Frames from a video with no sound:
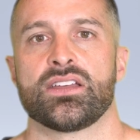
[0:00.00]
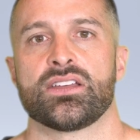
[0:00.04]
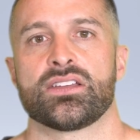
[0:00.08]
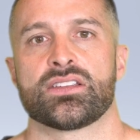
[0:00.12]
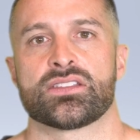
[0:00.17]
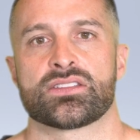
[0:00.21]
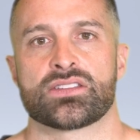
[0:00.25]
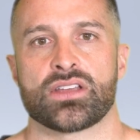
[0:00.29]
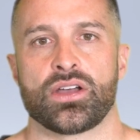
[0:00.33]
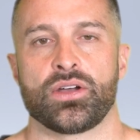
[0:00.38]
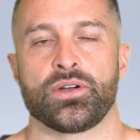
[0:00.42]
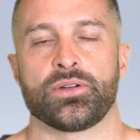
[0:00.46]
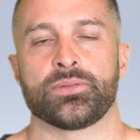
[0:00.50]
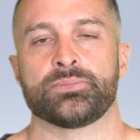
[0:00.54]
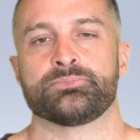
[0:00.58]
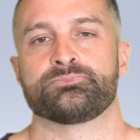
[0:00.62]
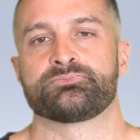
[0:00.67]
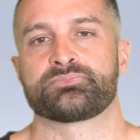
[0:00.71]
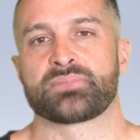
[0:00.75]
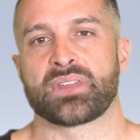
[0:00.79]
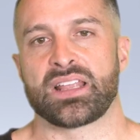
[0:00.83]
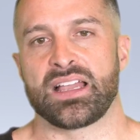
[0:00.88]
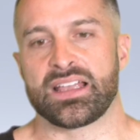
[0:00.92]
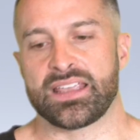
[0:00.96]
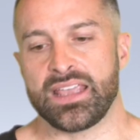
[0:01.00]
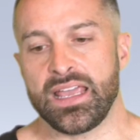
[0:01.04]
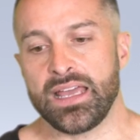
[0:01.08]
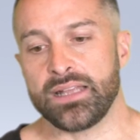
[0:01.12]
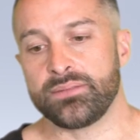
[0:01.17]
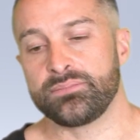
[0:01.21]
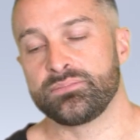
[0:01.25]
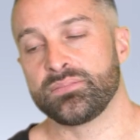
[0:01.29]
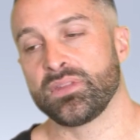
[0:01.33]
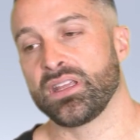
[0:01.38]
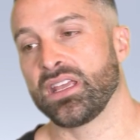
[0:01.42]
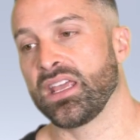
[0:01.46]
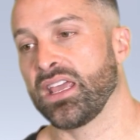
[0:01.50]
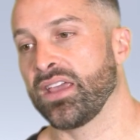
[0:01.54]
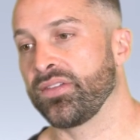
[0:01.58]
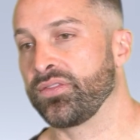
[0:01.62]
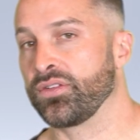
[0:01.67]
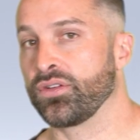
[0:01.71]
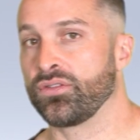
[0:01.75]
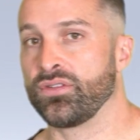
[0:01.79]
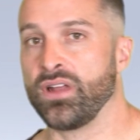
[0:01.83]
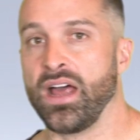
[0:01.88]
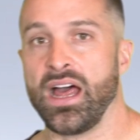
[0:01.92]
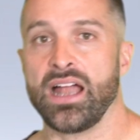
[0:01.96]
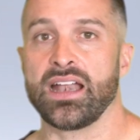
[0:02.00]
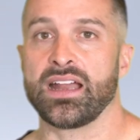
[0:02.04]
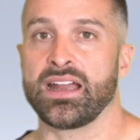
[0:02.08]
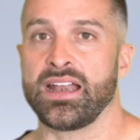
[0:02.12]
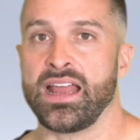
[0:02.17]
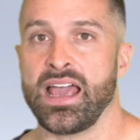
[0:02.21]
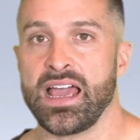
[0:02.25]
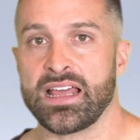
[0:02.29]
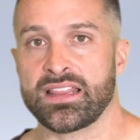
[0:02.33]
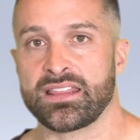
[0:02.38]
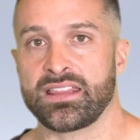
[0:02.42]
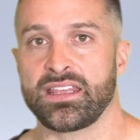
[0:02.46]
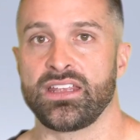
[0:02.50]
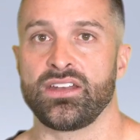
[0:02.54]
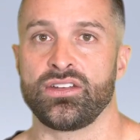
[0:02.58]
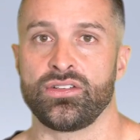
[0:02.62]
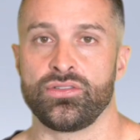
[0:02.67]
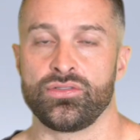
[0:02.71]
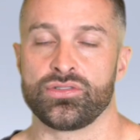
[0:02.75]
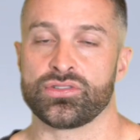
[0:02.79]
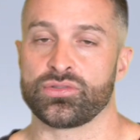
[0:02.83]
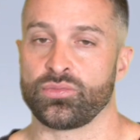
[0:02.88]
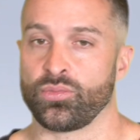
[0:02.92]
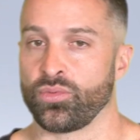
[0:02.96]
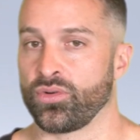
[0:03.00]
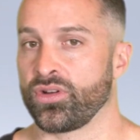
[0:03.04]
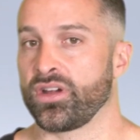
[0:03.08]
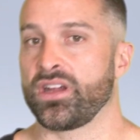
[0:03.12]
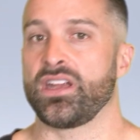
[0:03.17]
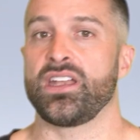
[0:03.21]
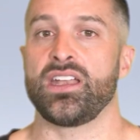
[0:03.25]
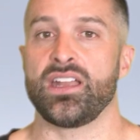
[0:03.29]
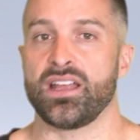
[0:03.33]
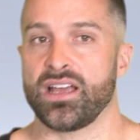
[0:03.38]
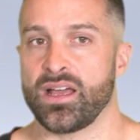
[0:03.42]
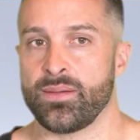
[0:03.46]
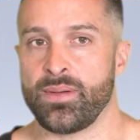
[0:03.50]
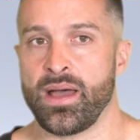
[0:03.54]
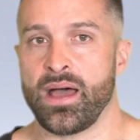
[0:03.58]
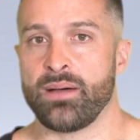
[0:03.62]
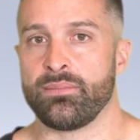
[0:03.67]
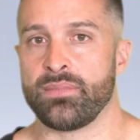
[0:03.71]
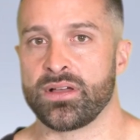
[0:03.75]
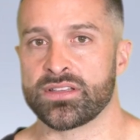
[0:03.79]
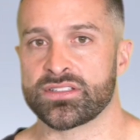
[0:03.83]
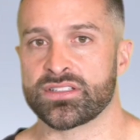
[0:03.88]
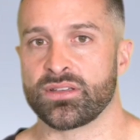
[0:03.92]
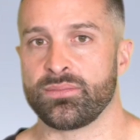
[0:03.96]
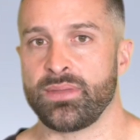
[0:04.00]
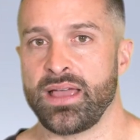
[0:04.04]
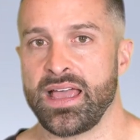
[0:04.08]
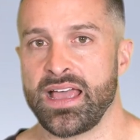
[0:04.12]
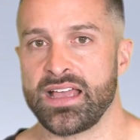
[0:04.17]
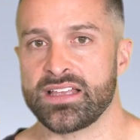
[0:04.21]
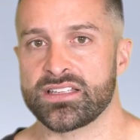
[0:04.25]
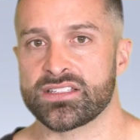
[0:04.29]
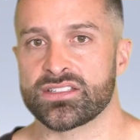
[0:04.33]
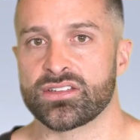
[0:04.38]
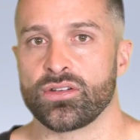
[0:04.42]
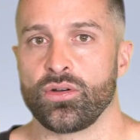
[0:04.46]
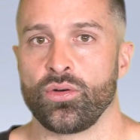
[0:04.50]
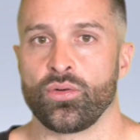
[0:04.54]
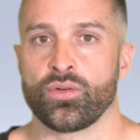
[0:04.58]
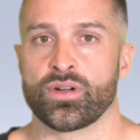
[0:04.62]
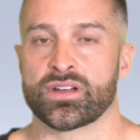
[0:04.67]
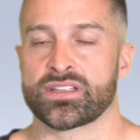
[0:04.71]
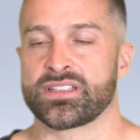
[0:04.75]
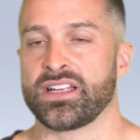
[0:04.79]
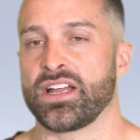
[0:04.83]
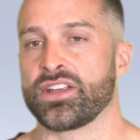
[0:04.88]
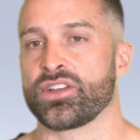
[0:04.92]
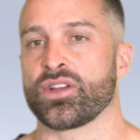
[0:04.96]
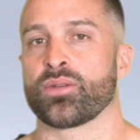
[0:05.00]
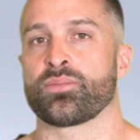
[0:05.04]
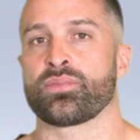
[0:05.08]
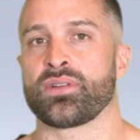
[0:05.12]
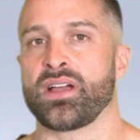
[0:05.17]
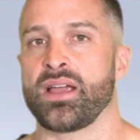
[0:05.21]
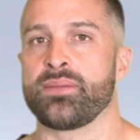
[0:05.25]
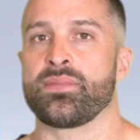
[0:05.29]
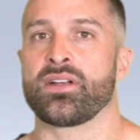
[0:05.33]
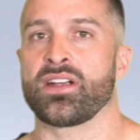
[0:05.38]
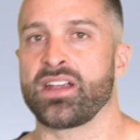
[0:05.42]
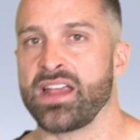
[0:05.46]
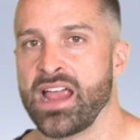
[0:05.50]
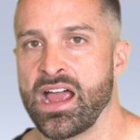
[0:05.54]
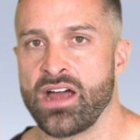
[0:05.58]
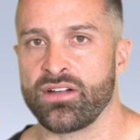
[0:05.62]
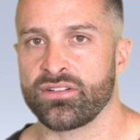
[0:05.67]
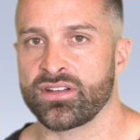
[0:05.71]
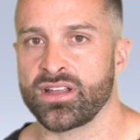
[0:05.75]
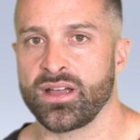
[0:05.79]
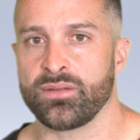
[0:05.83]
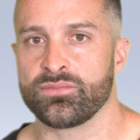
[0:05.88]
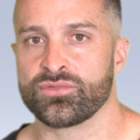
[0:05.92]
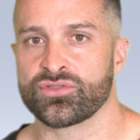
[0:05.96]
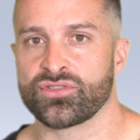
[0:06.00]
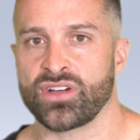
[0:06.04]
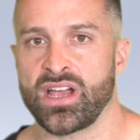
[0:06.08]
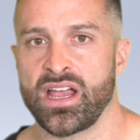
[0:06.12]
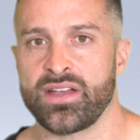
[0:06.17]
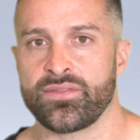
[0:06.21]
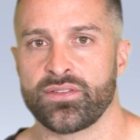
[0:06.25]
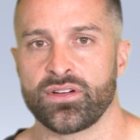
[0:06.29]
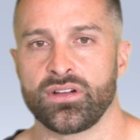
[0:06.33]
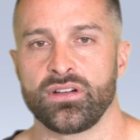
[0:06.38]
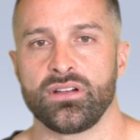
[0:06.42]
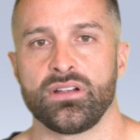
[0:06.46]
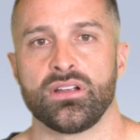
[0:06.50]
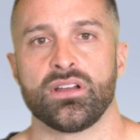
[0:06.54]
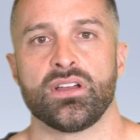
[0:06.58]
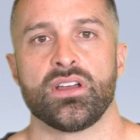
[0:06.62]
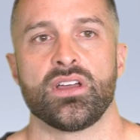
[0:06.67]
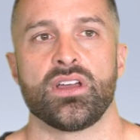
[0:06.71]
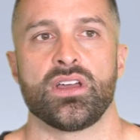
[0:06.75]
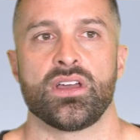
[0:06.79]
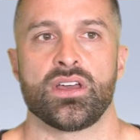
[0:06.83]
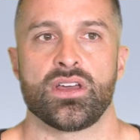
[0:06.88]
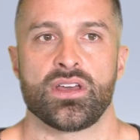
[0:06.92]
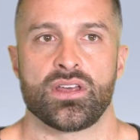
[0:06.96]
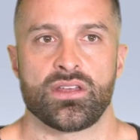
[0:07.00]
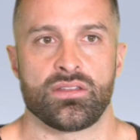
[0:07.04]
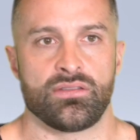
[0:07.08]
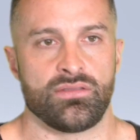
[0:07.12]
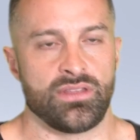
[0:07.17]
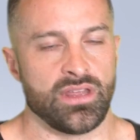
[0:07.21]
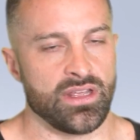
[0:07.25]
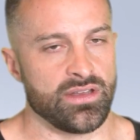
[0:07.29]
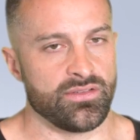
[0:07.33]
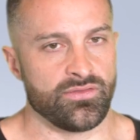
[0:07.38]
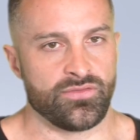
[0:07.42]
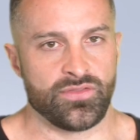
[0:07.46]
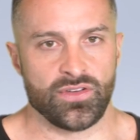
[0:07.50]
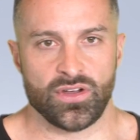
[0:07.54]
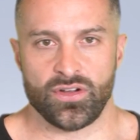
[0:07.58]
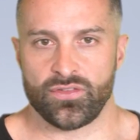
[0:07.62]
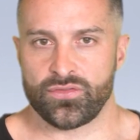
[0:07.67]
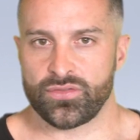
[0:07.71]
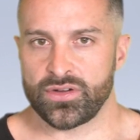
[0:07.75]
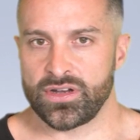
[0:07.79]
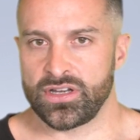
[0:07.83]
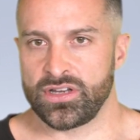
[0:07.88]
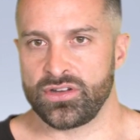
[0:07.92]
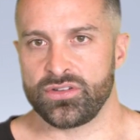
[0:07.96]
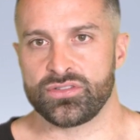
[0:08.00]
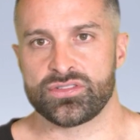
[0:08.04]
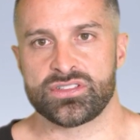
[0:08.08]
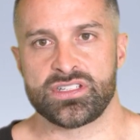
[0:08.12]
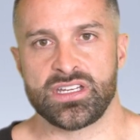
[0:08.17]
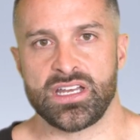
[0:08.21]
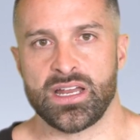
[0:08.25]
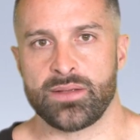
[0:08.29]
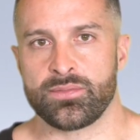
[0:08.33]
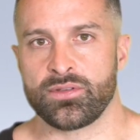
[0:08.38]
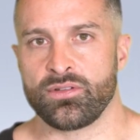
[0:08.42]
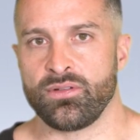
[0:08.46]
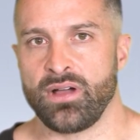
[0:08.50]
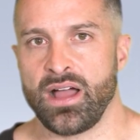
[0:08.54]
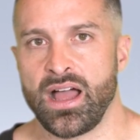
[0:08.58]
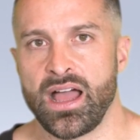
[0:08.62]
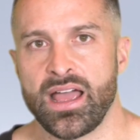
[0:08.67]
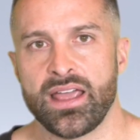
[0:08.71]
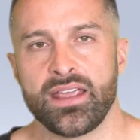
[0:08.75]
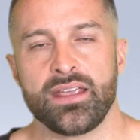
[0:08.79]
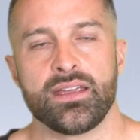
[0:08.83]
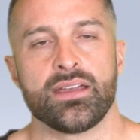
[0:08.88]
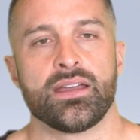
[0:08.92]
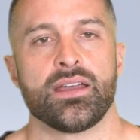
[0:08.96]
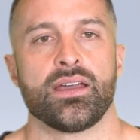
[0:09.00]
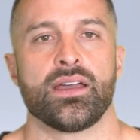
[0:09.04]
So, again, if you're not an athlete who's worried about muscle mass or it's not your primary outcome driver, then feel free to do CWI.